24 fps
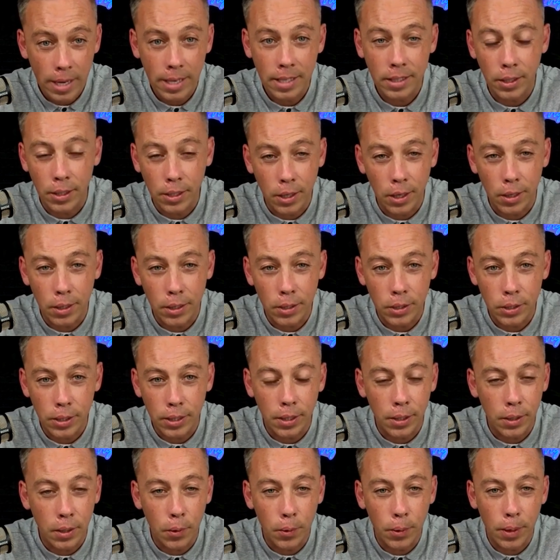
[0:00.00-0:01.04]
psychology.
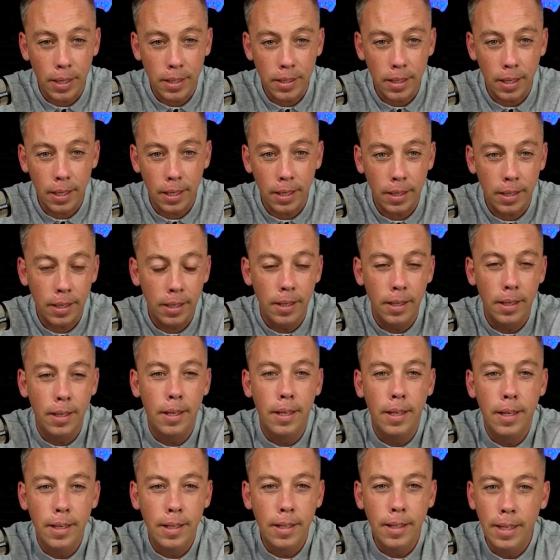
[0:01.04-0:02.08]
It's like
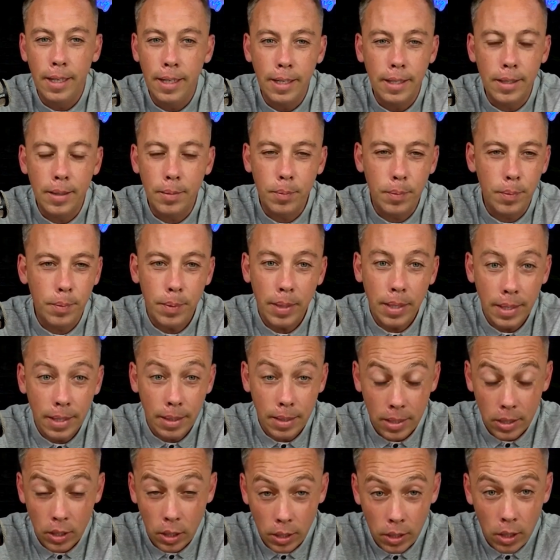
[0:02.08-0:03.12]

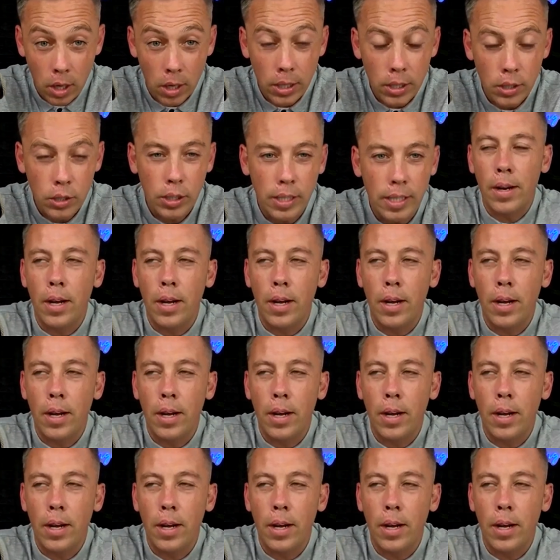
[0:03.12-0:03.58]
psychology.